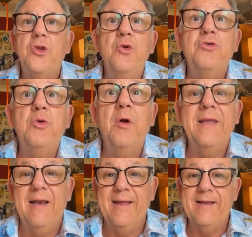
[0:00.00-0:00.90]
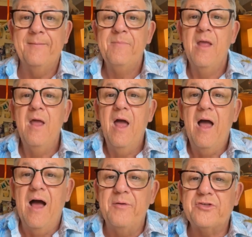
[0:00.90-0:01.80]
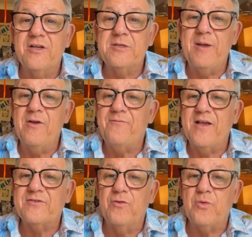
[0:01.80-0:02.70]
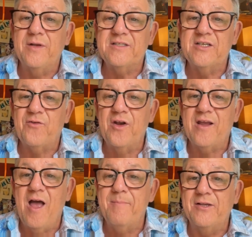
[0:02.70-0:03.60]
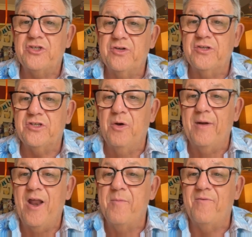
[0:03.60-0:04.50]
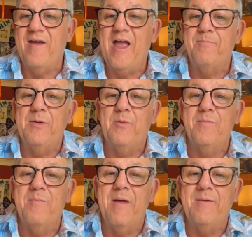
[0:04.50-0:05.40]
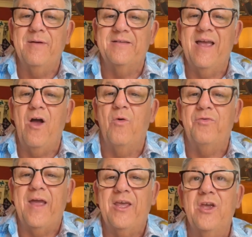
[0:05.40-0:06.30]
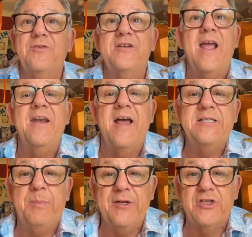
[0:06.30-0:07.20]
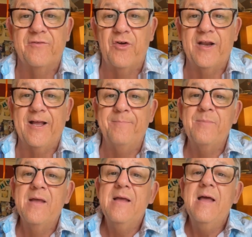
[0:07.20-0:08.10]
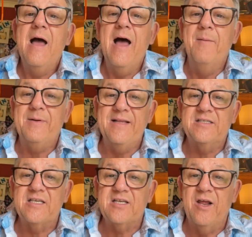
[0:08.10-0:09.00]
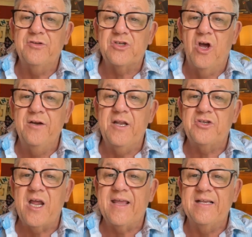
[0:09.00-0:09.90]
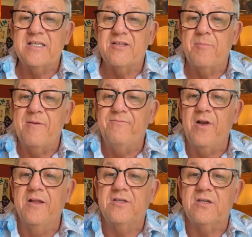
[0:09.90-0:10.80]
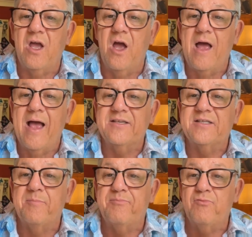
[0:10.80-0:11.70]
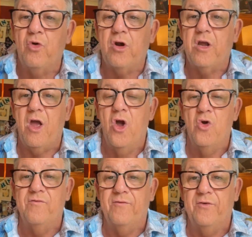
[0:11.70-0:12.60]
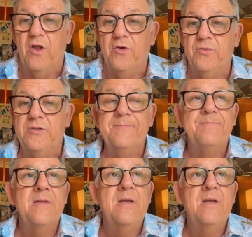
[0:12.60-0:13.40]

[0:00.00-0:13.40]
You do what you like. I was thrilled to meet you at Festival Quilt, says Veronica. I met Stuart Till, went home very happy woman, made my day. Oh, thank you. Did you get a nice picture, Veronica? Belinda says hello, John. Jackie says there have been floods as the brook overflowed.